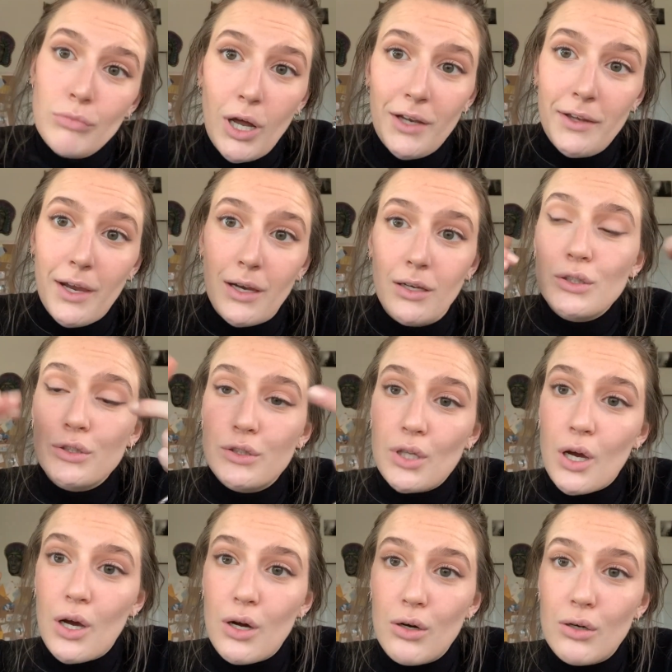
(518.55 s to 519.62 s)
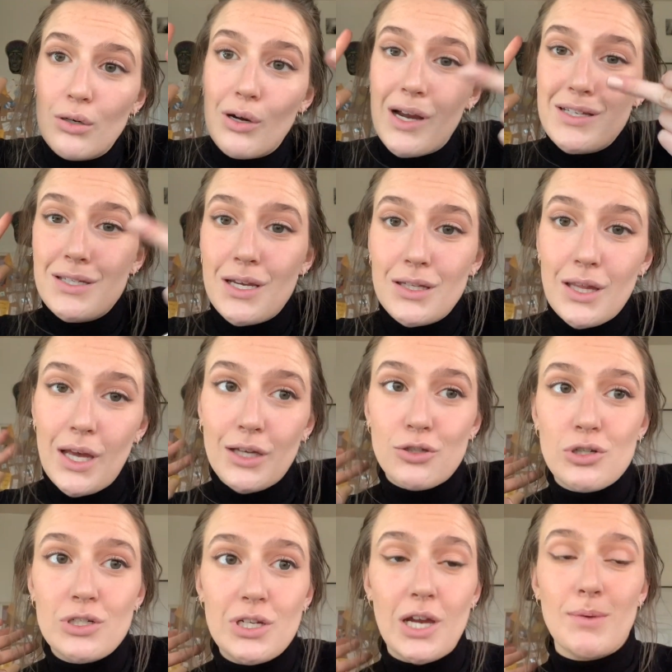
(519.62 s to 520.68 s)
all day. So I take the
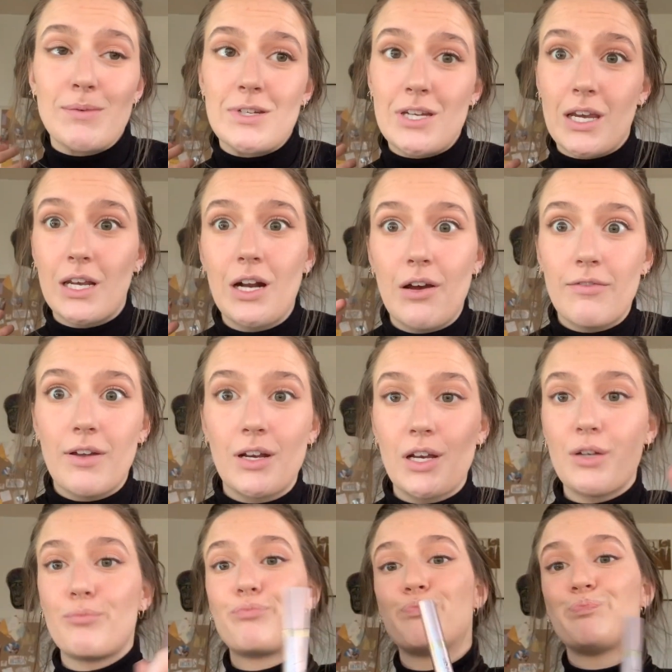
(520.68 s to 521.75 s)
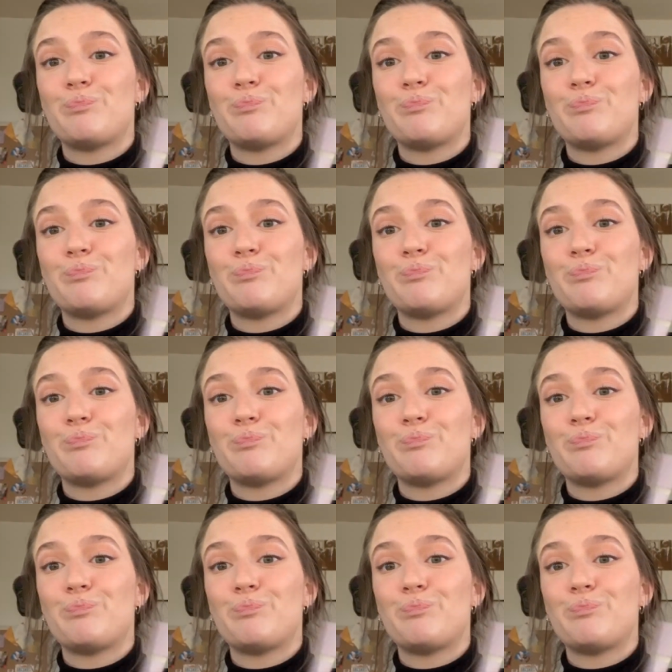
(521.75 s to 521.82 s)
extra time to take it off at night.